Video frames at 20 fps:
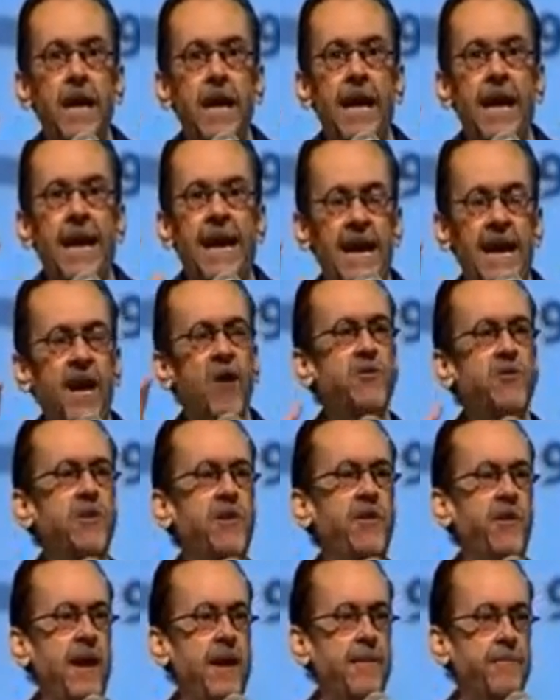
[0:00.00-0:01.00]
Here's the
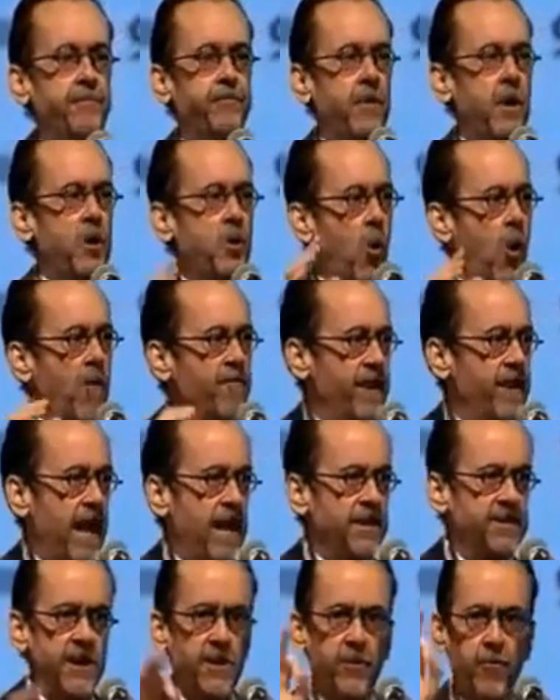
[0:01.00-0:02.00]
thing. Gore Vidal
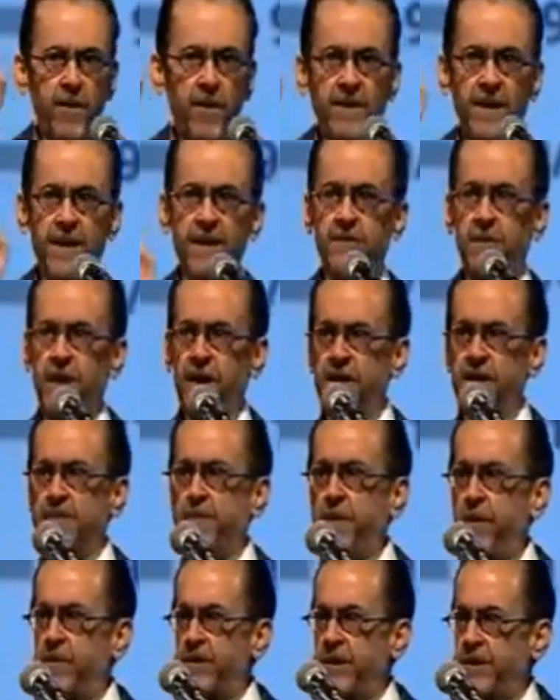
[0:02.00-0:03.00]
said 3 things about
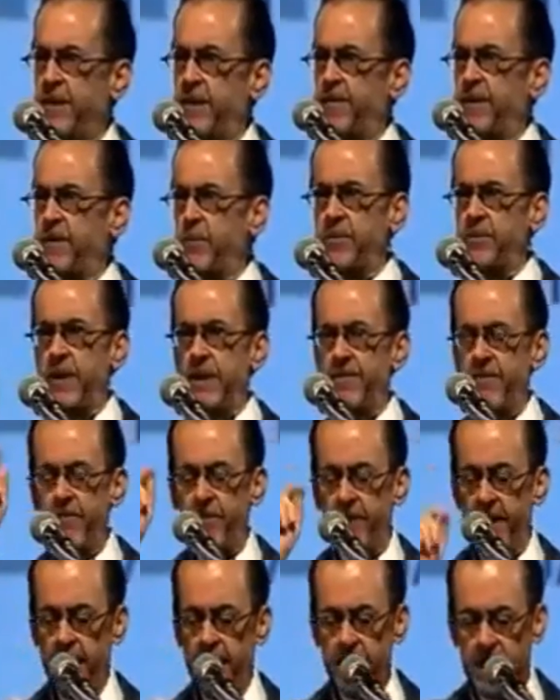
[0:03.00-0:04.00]
conspiracy theories, which I'll never forget.